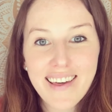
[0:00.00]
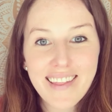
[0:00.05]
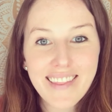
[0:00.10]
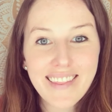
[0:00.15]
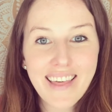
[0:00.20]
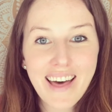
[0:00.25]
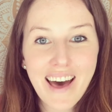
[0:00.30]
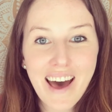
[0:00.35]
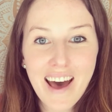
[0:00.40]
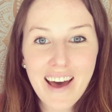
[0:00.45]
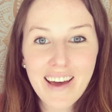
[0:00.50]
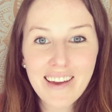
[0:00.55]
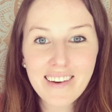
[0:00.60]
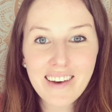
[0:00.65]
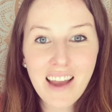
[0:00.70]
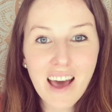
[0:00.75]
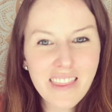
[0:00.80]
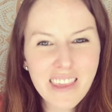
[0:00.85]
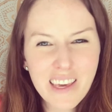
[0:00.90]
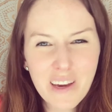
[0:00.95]
that
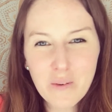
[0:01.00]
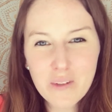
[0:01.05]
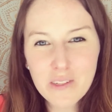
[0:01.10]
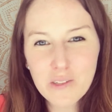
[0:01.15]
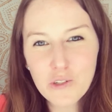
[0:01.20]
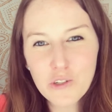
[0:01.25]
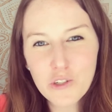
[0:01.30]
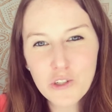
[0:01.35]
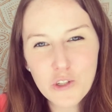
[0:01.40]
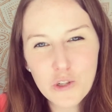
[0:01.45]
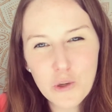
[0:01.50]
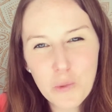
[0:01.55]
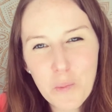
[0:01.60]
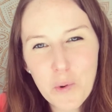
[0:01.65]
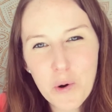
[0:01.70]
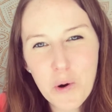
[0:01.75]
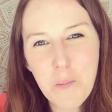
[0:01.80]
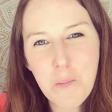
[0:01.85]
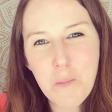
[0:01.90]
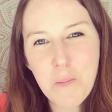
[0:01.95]
nothing was
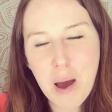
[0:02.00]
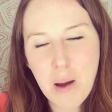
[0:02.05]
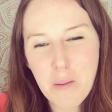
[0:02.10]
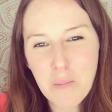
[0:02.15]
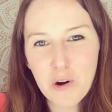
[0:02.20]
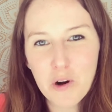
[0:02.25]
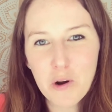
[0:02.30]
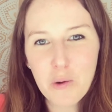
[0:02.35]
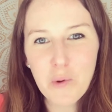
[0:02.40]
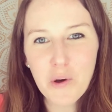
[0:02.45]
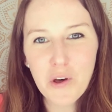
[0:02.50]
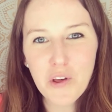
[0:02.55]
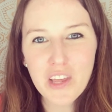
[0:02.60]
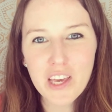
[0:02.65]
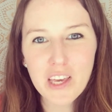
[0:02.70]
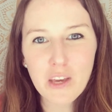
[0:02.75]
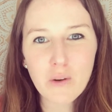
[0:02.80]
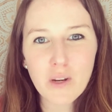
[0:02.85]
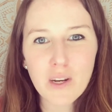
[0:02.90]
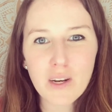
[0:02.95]
super memorable,
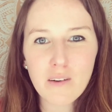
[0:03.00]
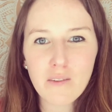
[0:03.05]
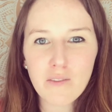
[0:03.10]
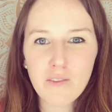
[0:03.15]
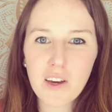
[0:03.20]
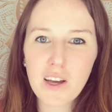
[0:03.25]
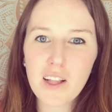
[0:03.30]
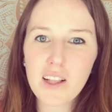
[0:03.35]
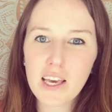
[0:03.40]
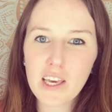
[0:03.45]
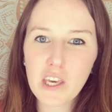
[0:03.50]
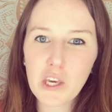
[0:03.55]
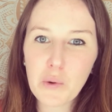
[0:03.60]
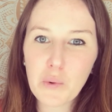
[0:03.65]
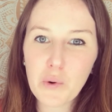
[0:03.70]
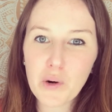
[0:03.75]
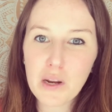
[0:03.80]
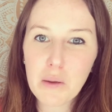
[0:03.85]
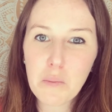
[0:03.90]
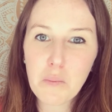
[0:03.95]
that you didn't feel like you
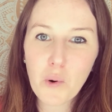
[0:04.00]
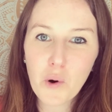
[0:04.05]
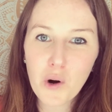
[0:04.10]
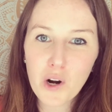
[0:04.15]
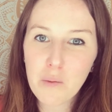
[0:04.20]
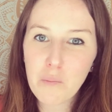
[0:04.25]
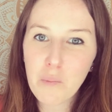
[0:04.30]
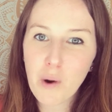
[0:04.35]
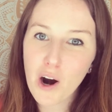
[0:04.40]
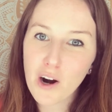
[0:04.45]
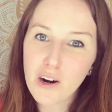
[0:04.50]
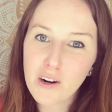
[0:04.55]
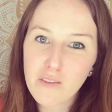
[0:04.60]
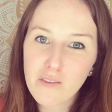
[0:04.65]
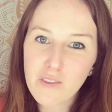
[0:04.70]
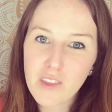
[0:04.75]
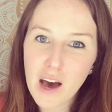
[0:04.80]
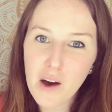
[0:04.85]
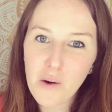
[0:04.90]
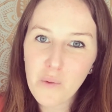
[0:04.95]
were an important part of
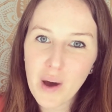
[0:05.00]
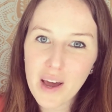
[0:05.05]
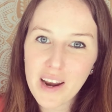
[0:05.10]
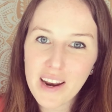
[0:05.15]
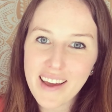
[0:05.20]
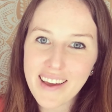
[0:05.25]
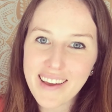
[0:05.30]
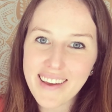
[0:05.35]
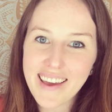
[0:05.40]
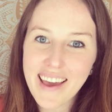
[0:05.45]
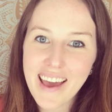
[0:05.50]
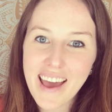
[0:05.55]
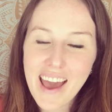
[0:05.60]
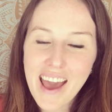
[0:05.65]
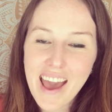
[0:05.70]
that wedding,